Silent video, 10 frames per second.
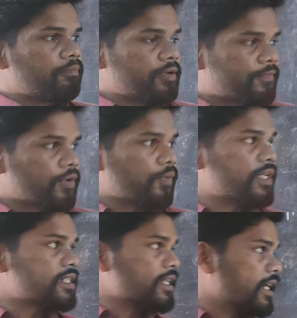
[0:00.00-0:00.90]
before
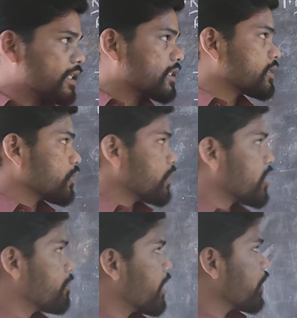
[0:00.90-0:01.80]
we start
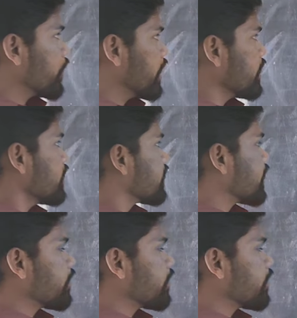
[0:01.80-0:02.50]
one by one,